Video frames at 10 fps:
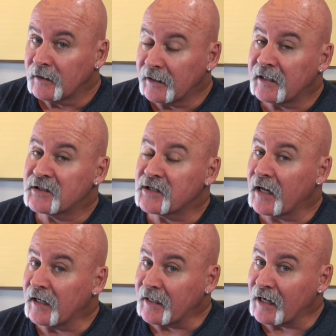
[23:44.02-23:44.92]

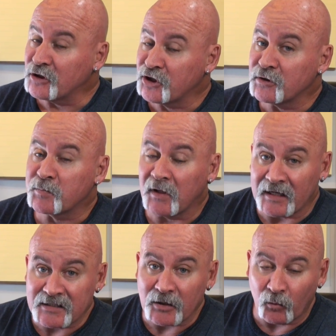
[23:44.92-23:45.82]
NSA, now Juice
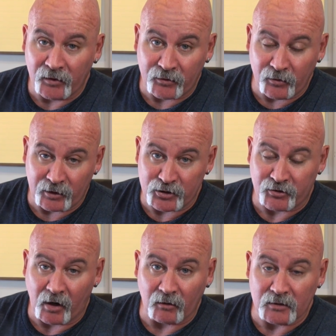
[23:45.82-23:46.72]
Plus, that went through their
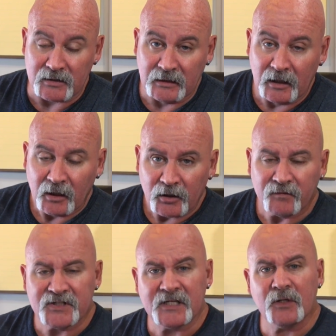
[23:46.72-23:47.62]
struggles.
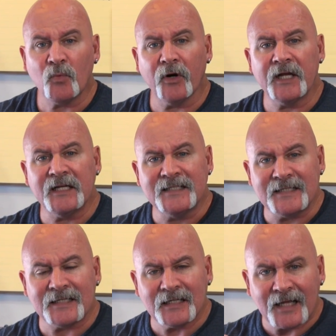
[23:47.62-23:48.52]
You've seen where he
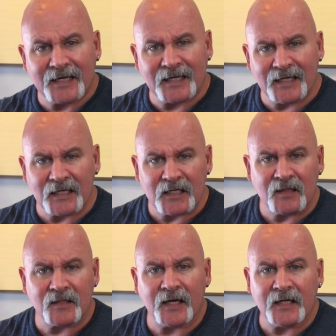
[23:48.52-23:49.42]
didn't let
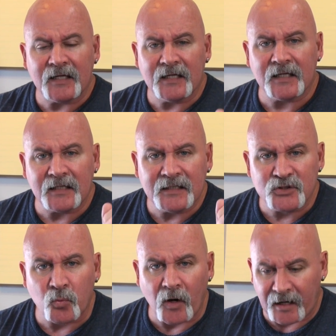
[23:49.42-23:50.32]
anything get in
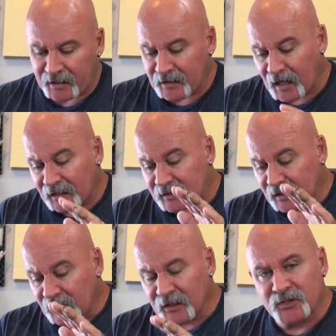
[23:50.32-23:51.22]
his way, not
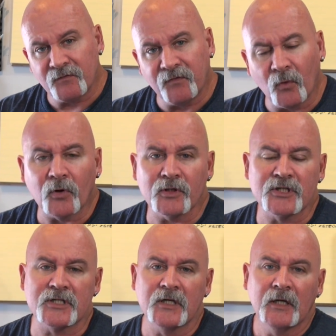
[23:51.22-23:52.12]
a
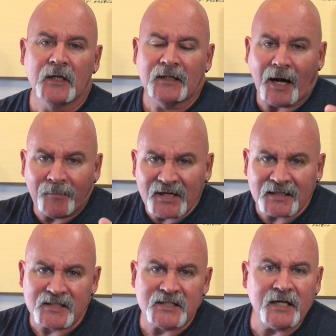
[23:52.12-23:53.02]
divorce, not
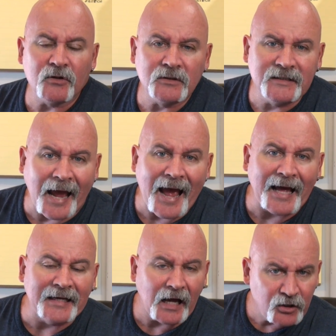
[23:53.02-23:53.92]
being a single
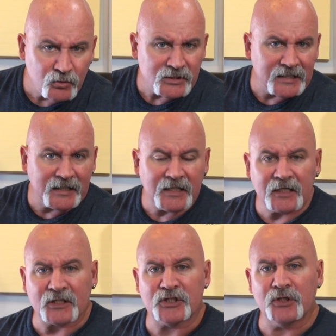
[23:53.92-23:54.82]
dad, not using
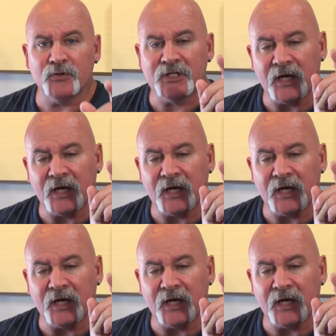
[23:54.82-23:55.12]
any excuse.